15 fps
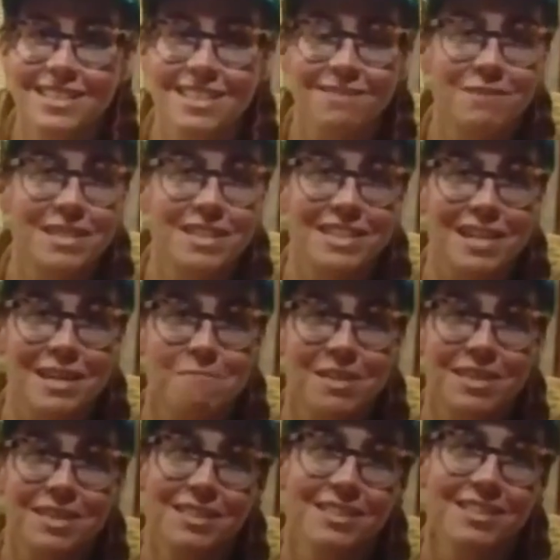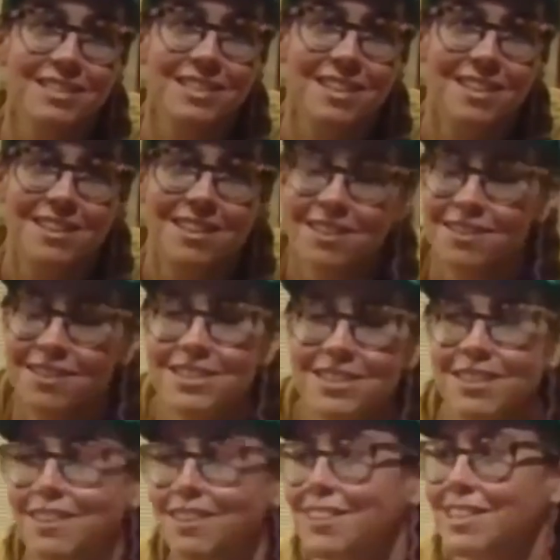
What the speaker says: or just all things delicious